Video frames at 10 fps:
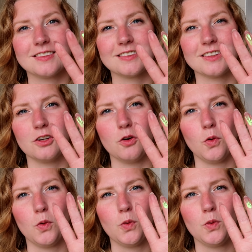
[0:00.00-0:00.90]
Is it
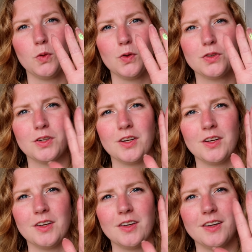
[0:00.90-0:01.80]
gold?
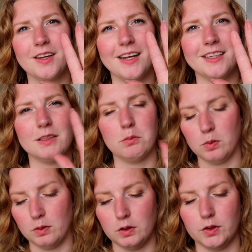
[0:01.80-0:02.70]
Is
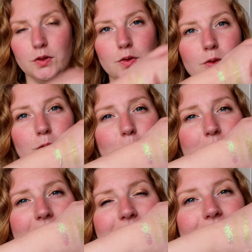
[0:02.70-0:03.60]
it blue?
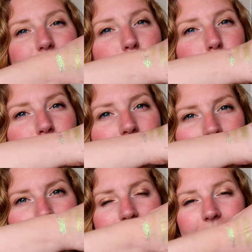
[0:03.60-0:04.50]
Is it
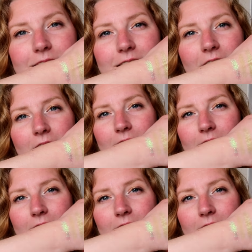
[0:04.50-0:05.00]
green?